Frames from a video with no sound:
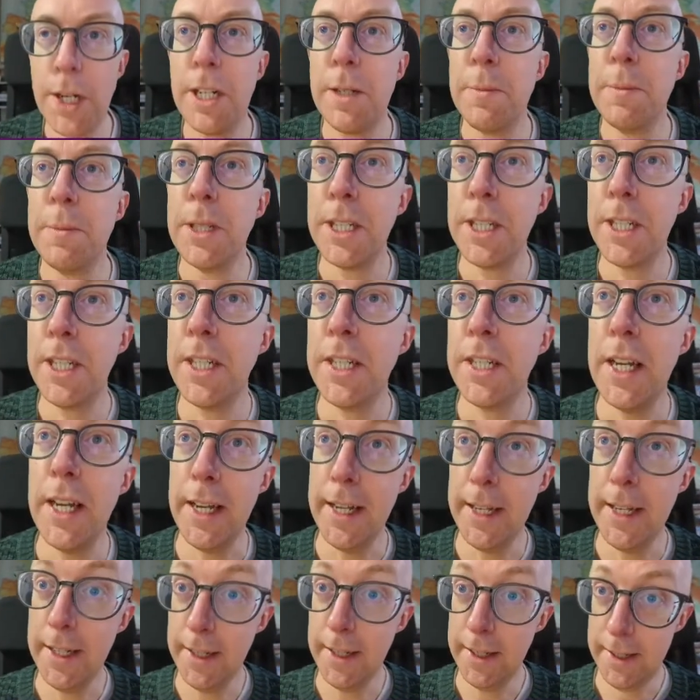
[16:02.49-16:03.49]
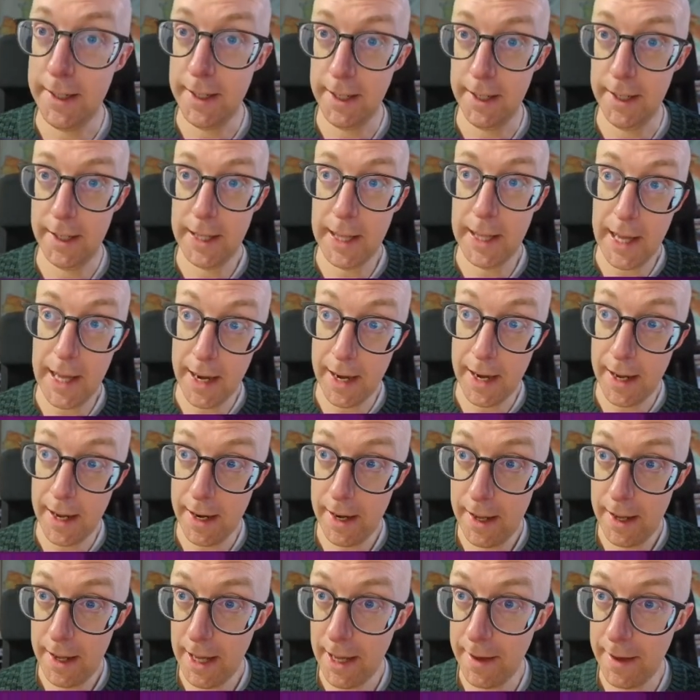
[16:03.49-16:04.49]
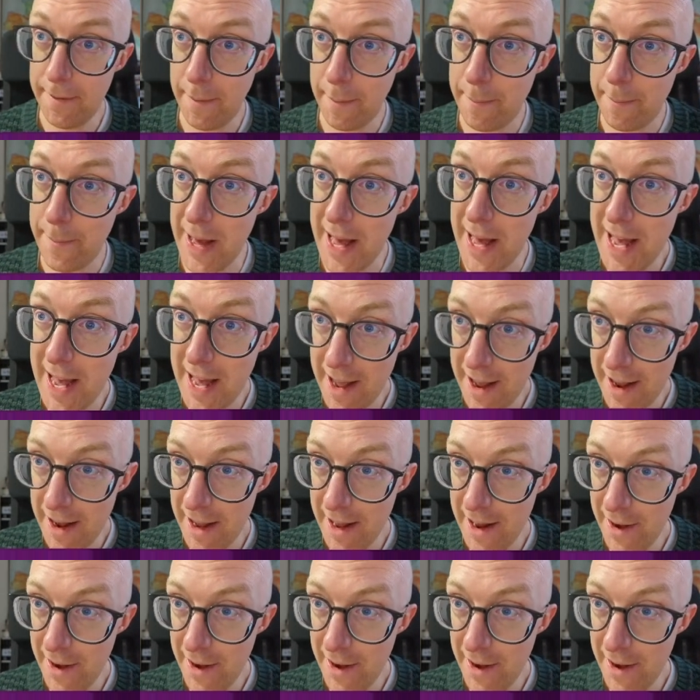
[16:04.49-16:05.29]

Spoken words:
machines since then. I have a bad